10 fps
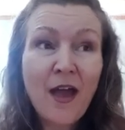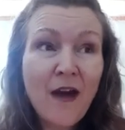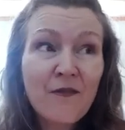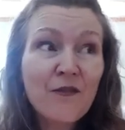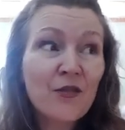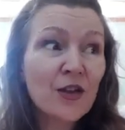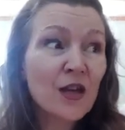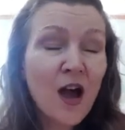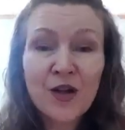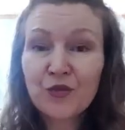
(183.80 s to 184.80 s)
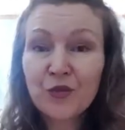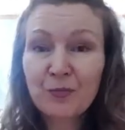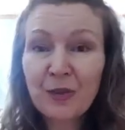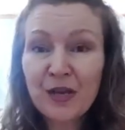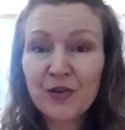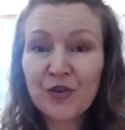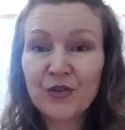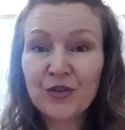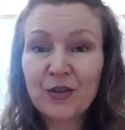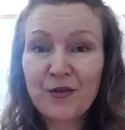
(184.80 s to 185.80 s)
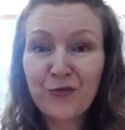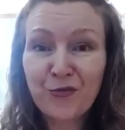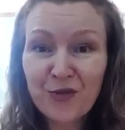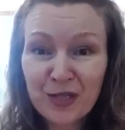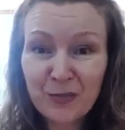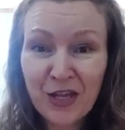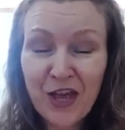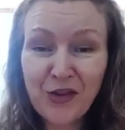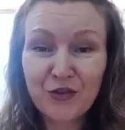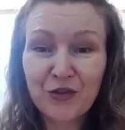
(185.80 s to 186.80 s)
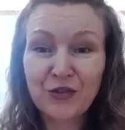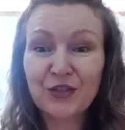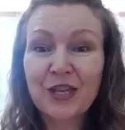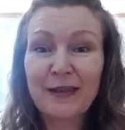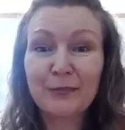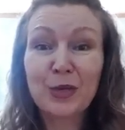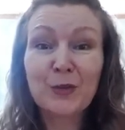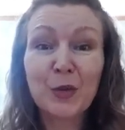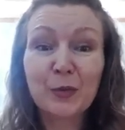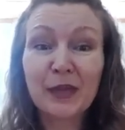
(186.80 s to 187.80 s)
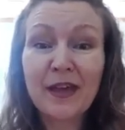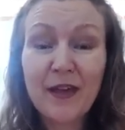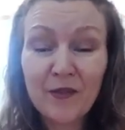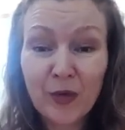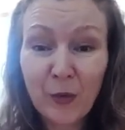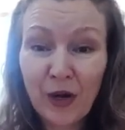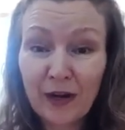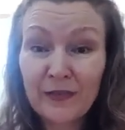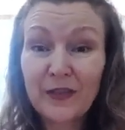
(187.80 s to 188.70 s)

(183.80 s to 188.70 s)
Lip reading: every 100 meters, there are frisbee catchers and people play everywhere.